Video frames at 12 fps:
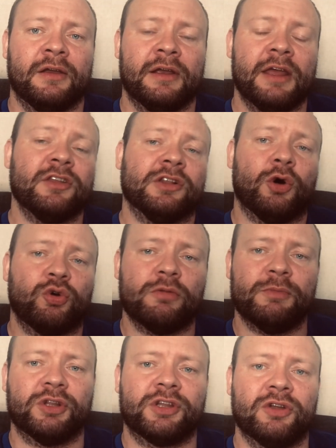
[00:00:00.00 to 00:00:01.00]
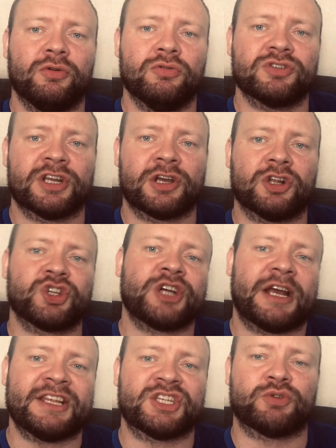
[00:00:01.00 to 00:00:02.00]
in the local McDonald's, and I got
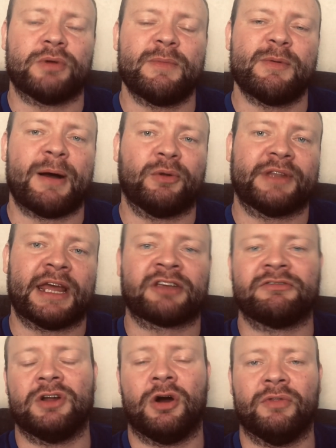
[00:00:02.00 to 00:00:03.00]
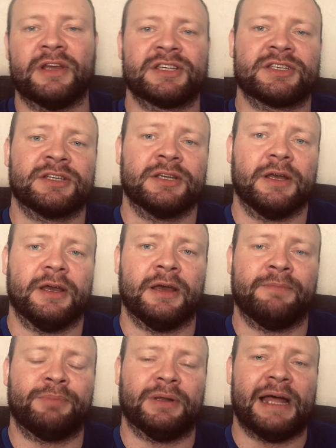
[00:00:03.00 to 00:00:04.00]
chatting to him about Decca and all this
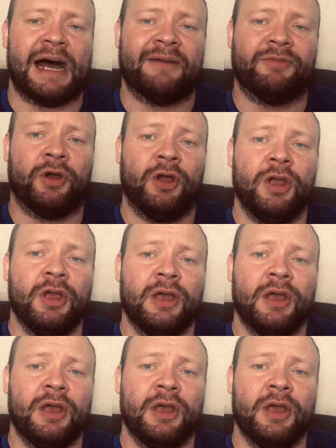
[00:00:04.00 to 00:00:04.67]
palaver.